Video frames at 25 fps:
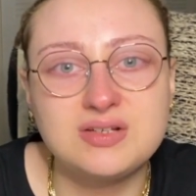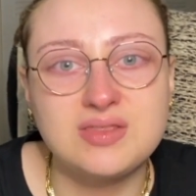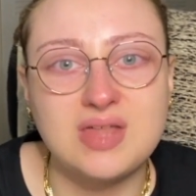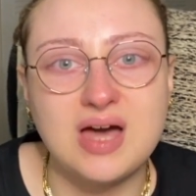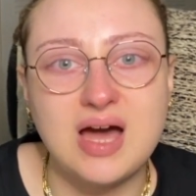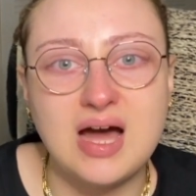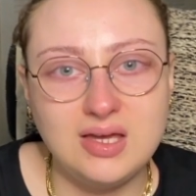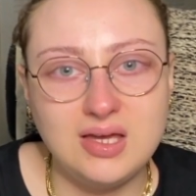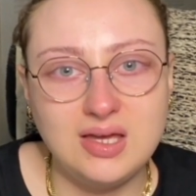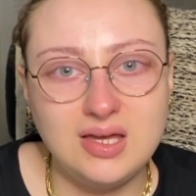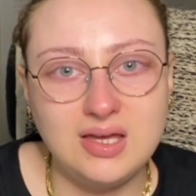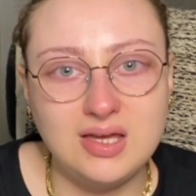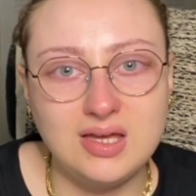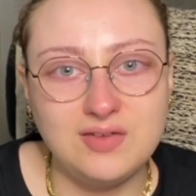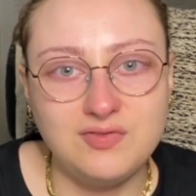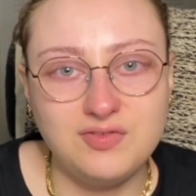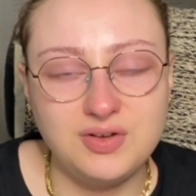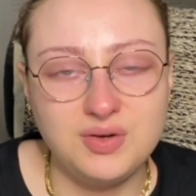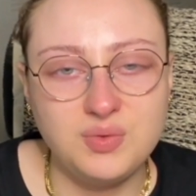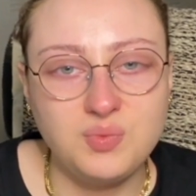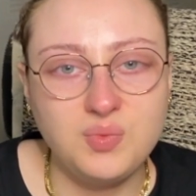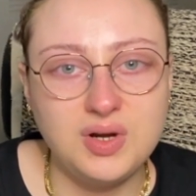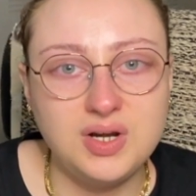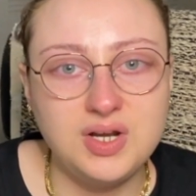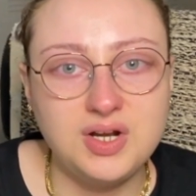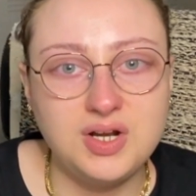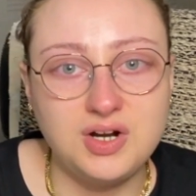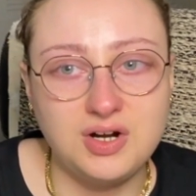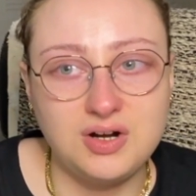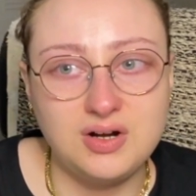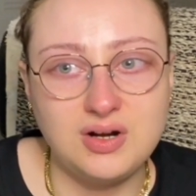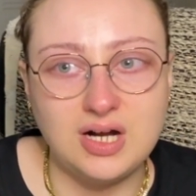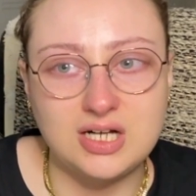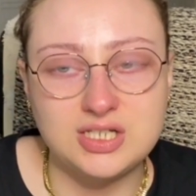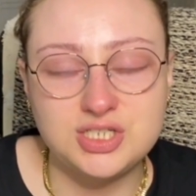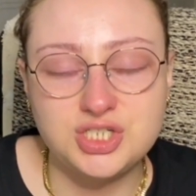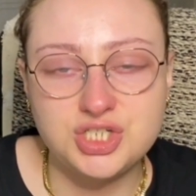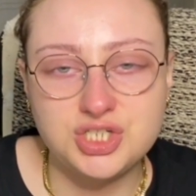that even when you're
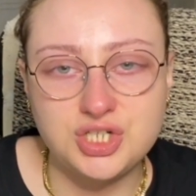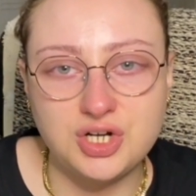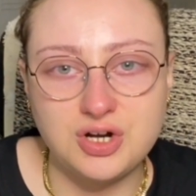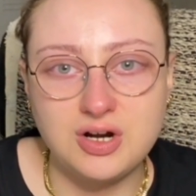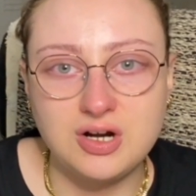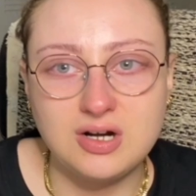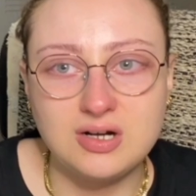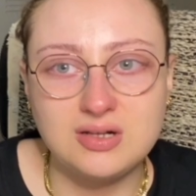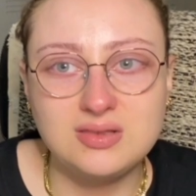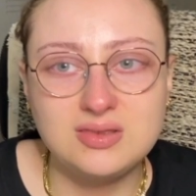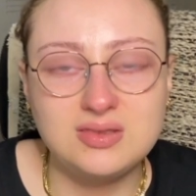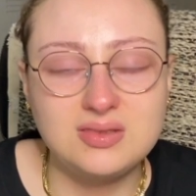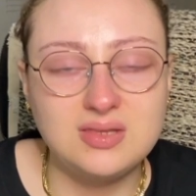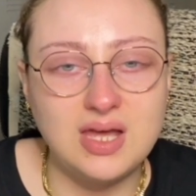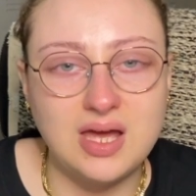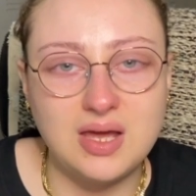assured